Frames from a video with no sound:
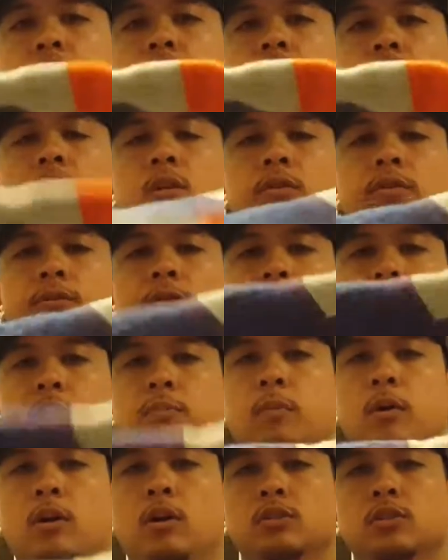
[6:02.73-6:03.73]
see the little
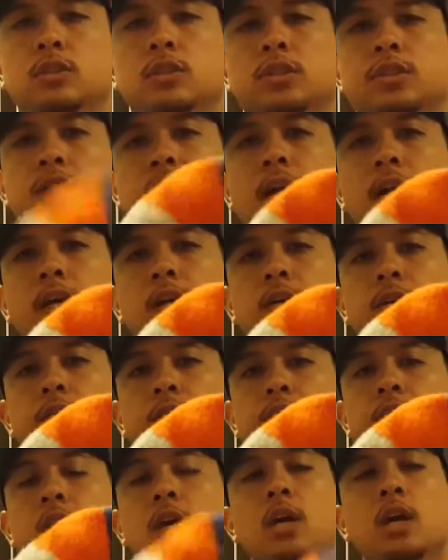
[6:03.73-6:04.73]
fluff balls on the side
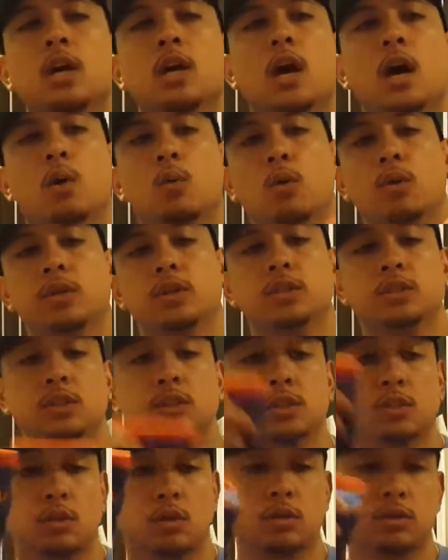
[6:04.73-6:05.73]
already. I wore these.
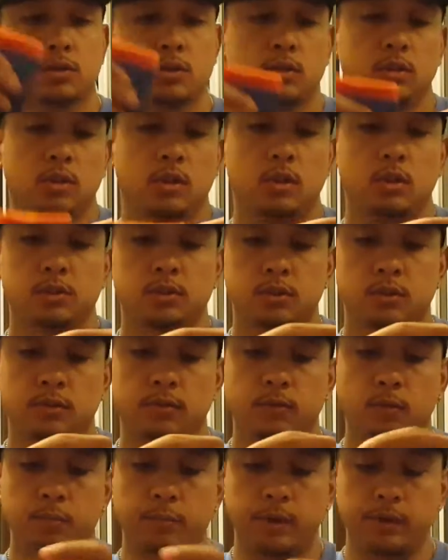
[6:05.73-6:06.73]
This is also
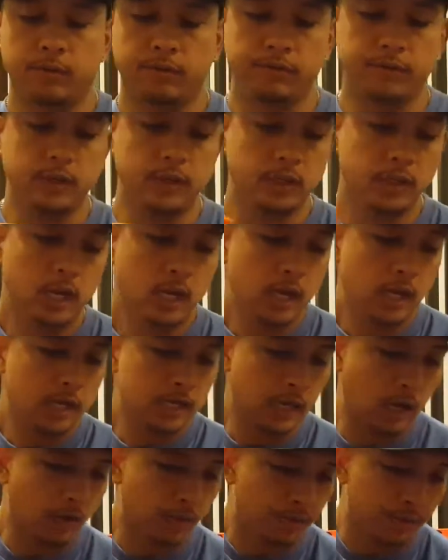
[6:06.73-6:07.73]
For Bare Feet.
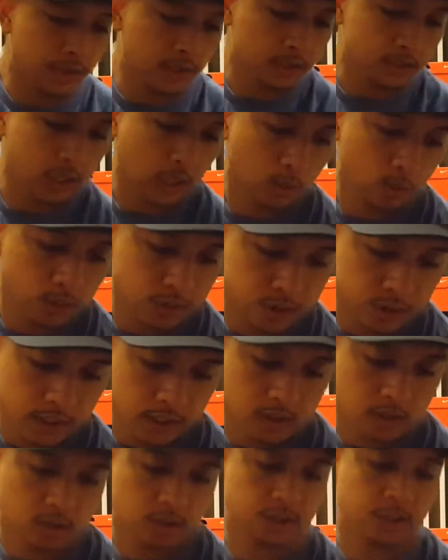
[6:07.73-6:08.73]
Now this I would say
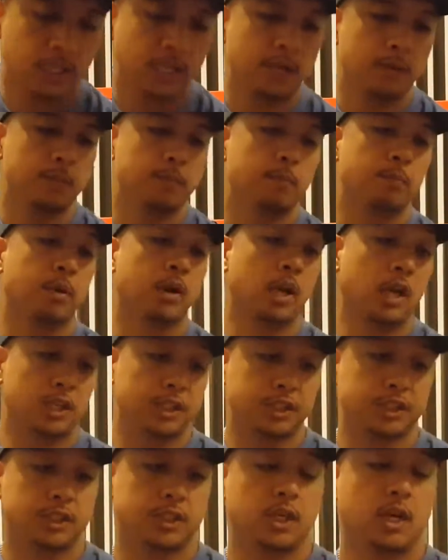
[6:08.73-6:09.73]
is the same
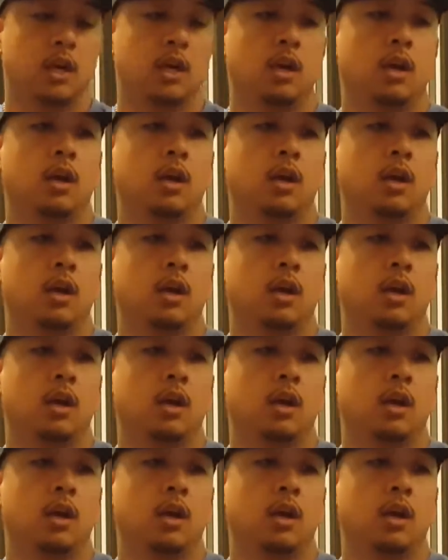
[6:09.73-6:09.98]
plush